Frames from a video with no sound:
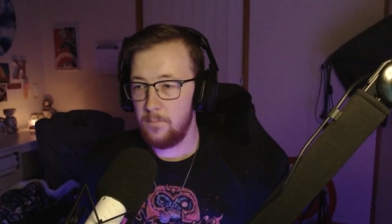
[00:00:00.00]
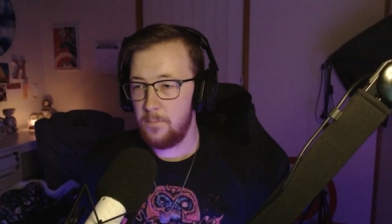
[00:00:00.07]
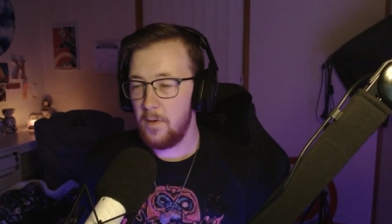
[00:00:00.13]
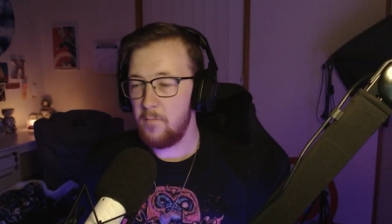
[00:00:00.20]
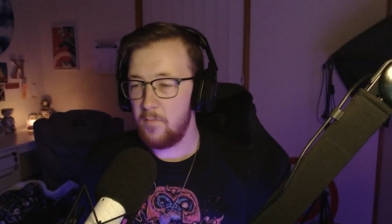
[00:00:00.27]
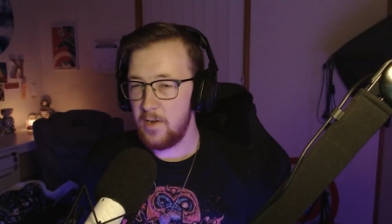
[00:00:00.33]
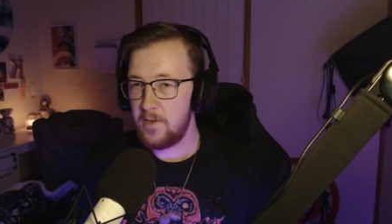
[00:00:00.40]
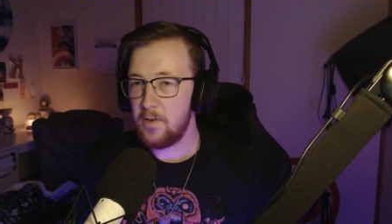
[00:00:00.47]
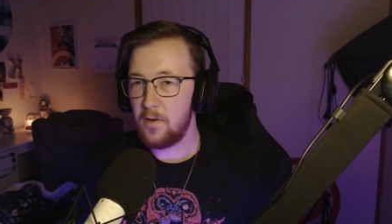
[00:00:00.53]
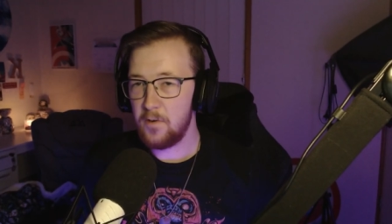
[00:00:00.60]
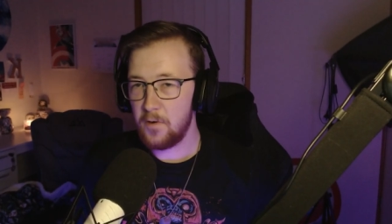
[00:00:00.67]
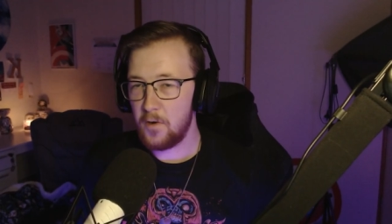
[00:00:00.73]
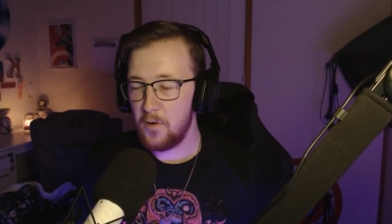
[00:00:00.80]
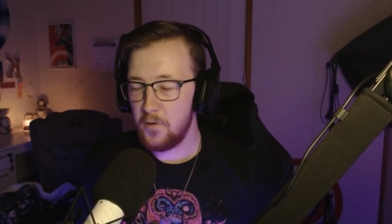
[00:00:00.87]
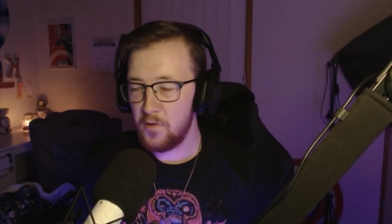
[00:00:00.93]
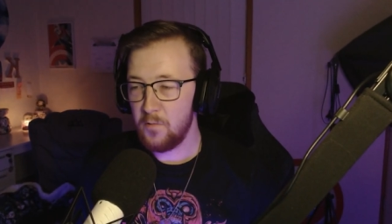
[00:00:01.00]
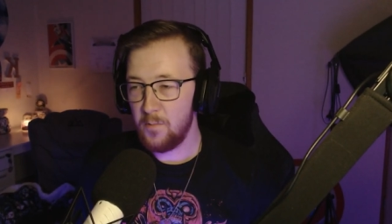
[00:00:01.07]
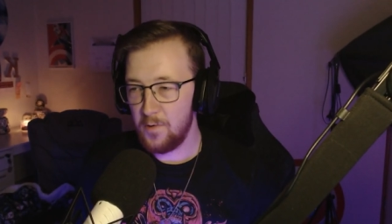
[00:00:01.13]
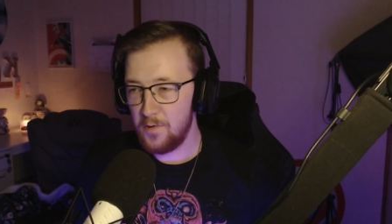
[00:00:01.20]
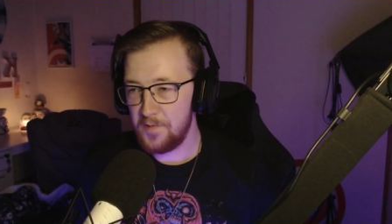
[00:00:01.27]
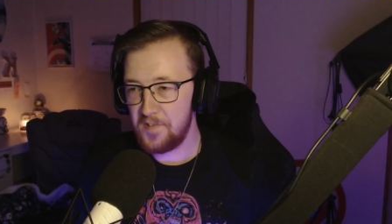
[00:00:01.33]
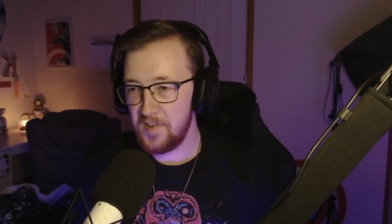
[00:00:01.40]
But we don't go
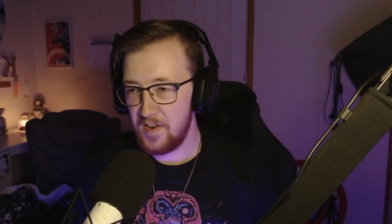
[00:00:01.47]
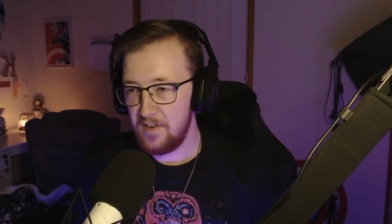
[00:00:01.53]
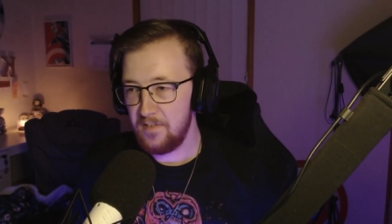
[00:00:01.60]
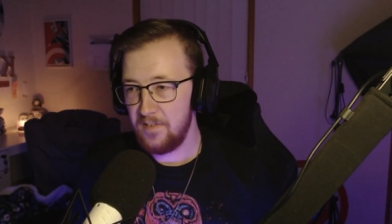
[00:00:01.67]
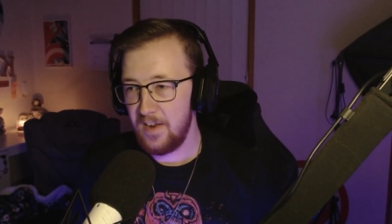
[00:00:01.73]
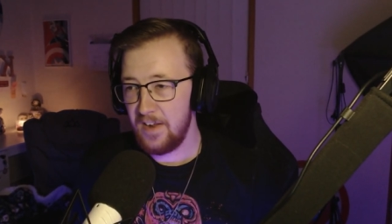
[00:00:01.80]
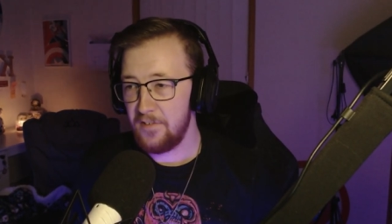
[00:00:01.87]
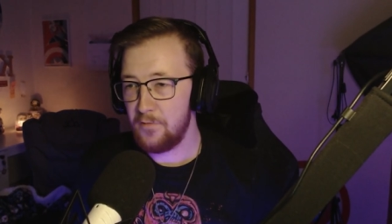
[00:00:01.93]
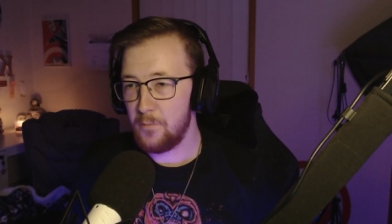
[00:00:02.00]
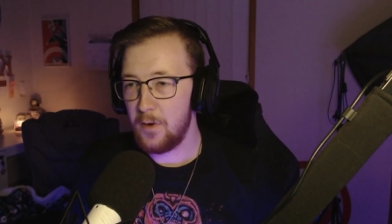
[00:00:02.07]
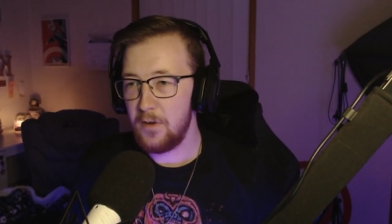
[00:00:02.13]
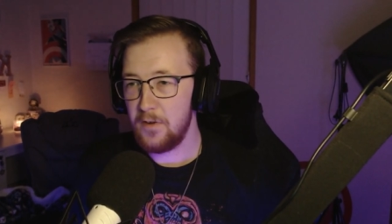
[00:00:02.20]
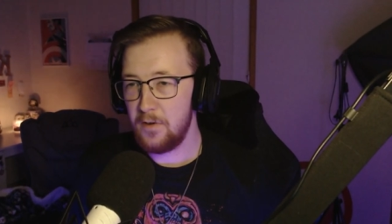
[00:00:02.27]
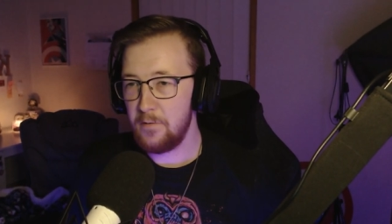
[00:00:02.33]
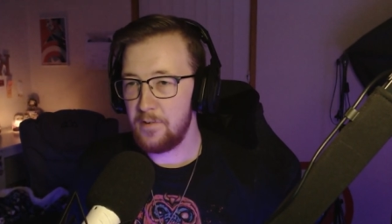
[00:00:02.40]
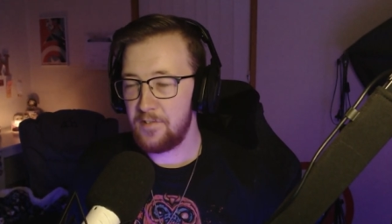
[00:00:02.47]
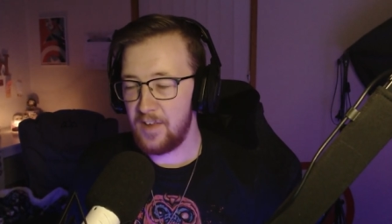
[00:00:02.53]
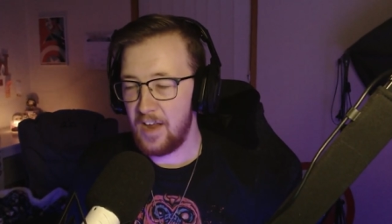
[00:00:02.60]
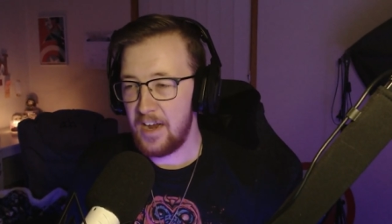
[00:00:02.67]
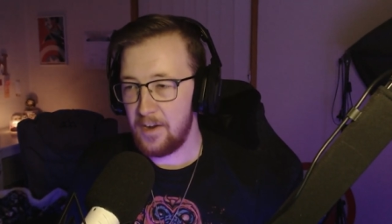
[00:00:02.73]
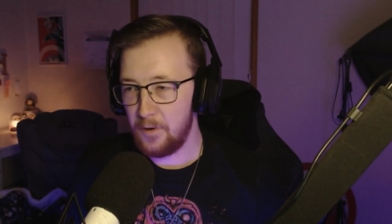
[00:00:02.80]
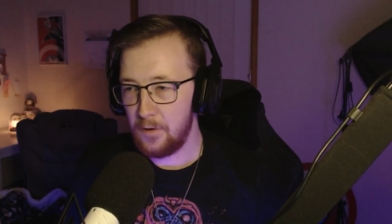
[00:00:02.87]
towards it, is what you were
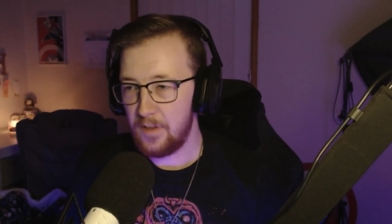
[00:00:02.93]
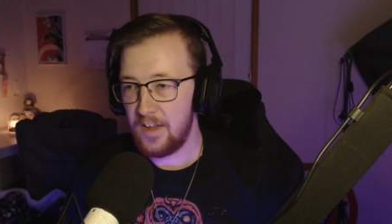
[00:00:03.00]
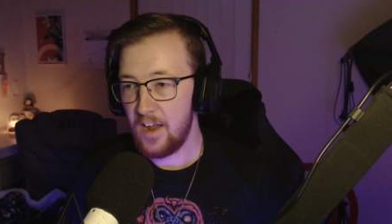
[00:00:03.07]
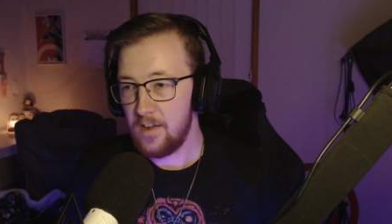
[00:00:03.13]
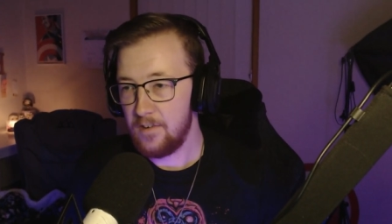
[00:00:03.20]
saying earlier.